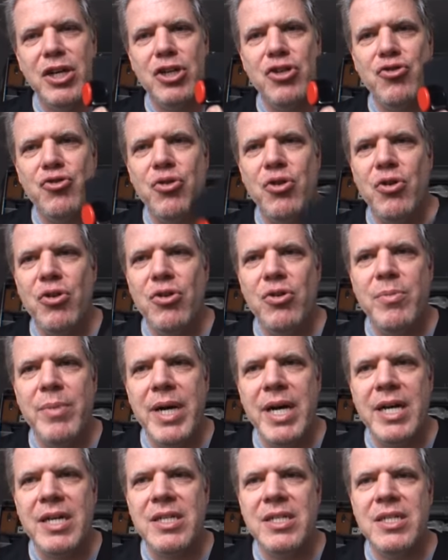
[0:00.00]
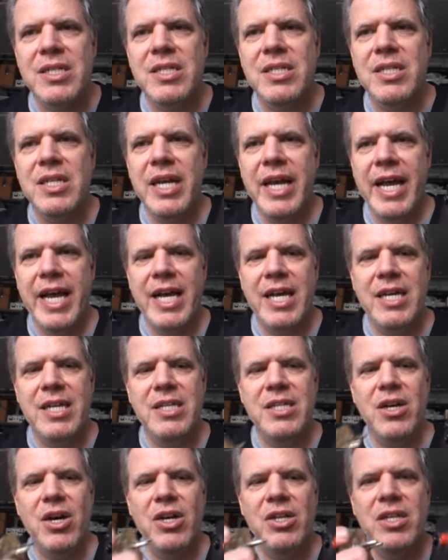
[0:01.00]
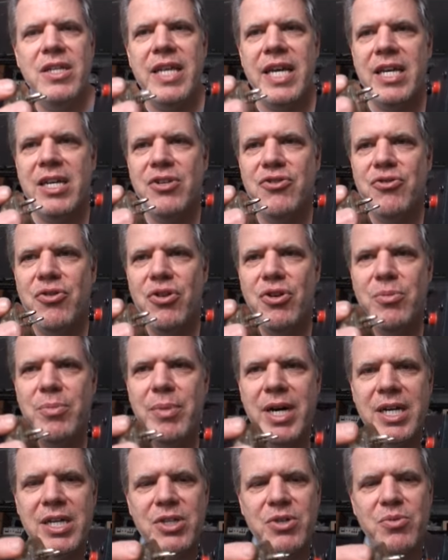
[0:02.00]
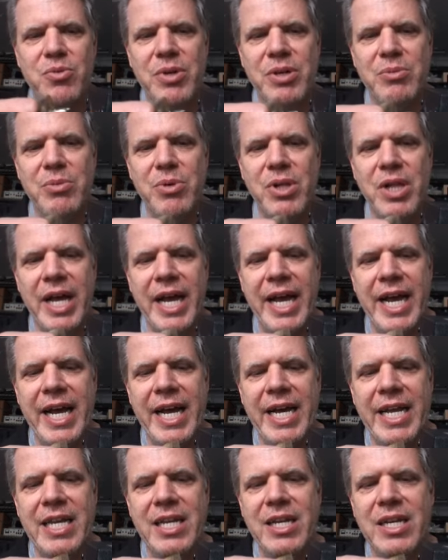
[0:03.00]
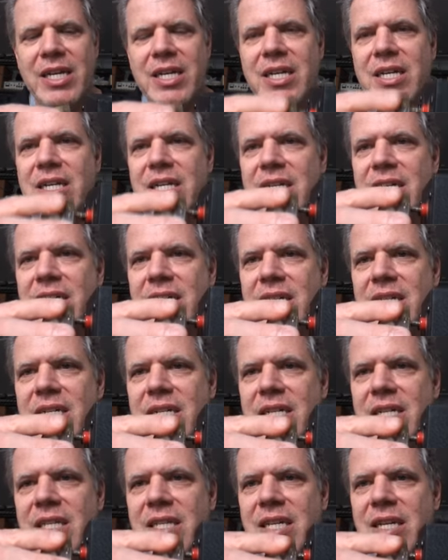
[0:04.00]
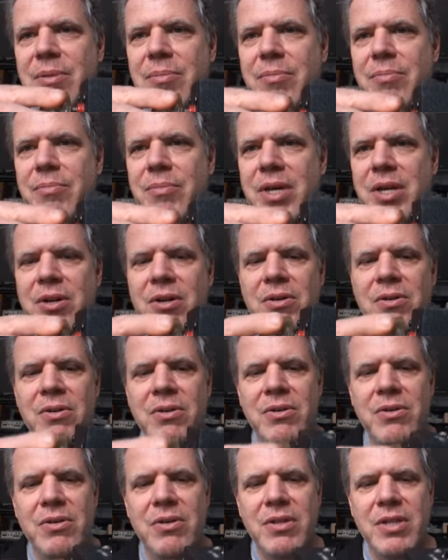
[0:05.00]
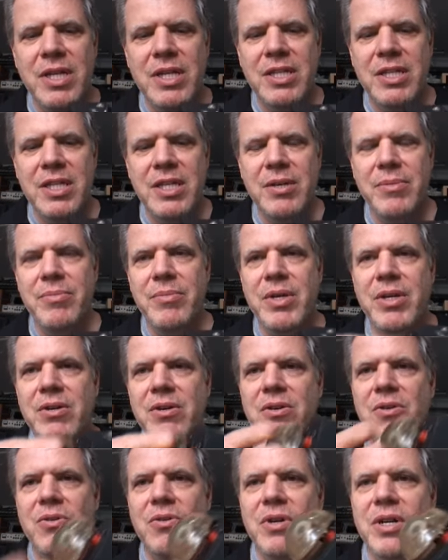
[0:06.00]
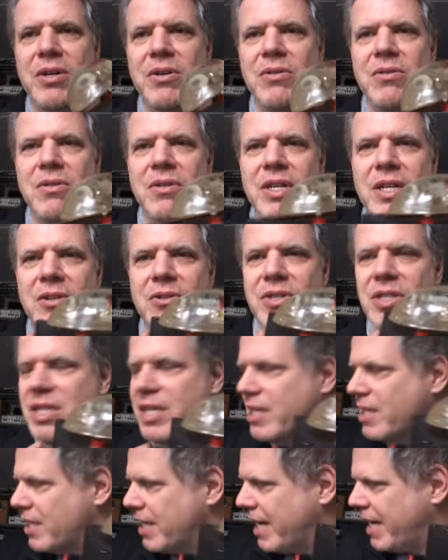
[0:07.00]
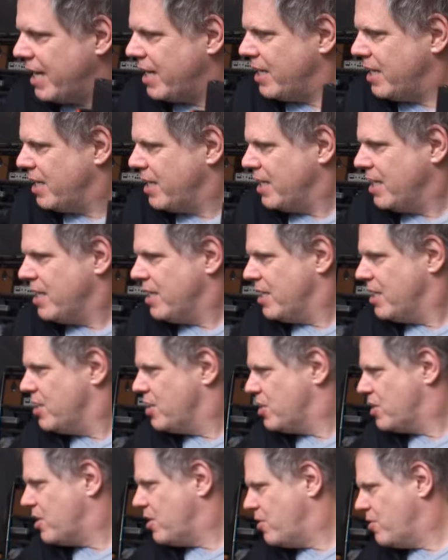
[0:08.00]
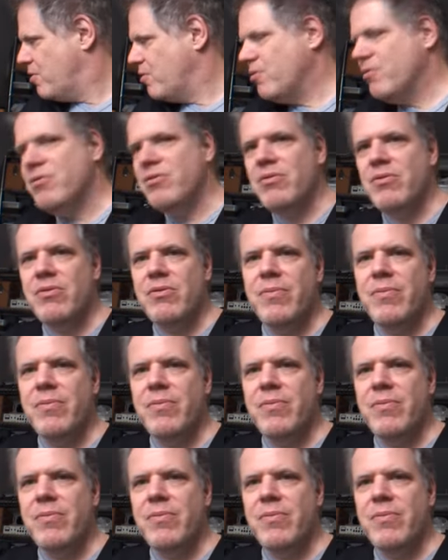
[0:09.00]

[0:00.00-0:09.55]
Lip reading: controller box, and onto that controller box we will add the emitter. That's the emitter coil. It looks like that. So